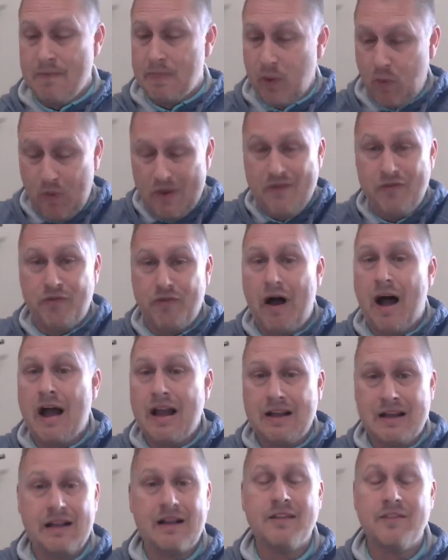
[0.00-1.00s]
we
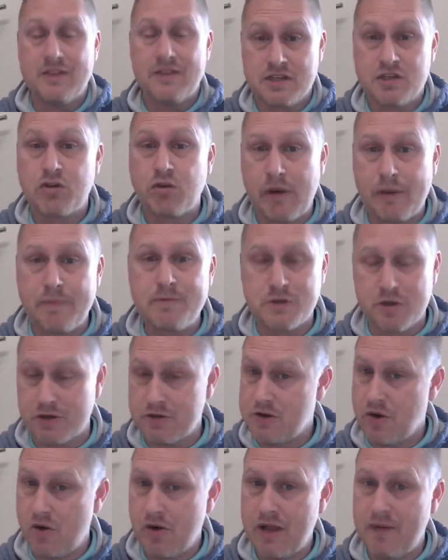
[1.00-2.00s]
find in the scripture,
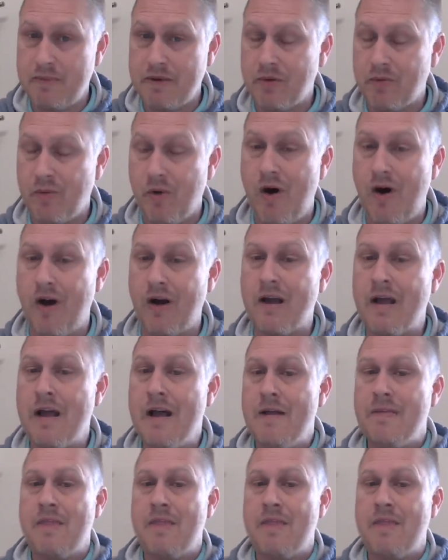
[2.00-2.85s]
don't get me wrong,